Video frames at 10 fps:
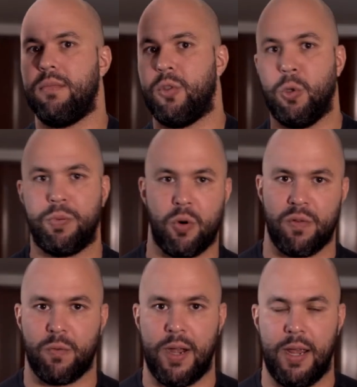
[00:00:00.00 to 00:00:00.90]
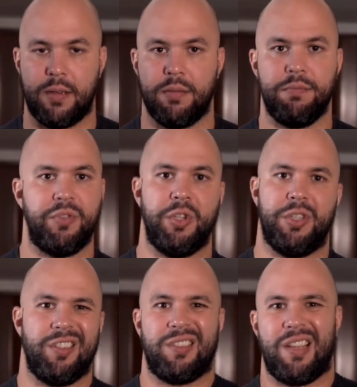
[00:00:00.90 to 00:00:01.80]
super overweight, you're
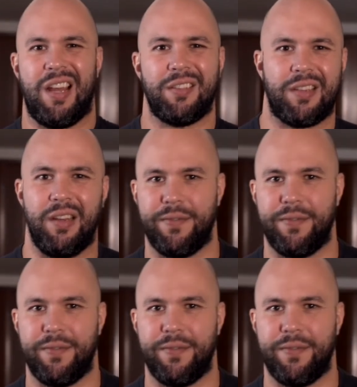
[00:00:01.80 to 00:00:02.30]
just kind of skinny